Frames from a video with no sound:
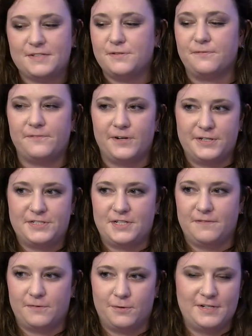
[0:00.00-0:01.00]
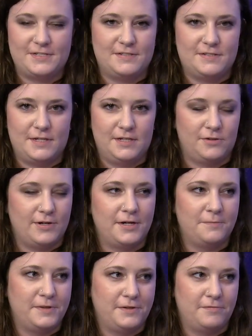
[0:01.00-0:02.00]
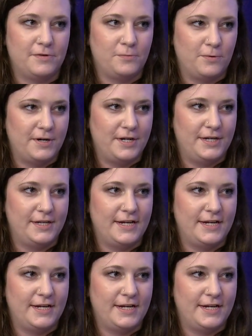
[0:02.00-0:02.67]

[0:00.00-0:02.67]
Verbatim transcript: so first, of course, it's incredibly rewarding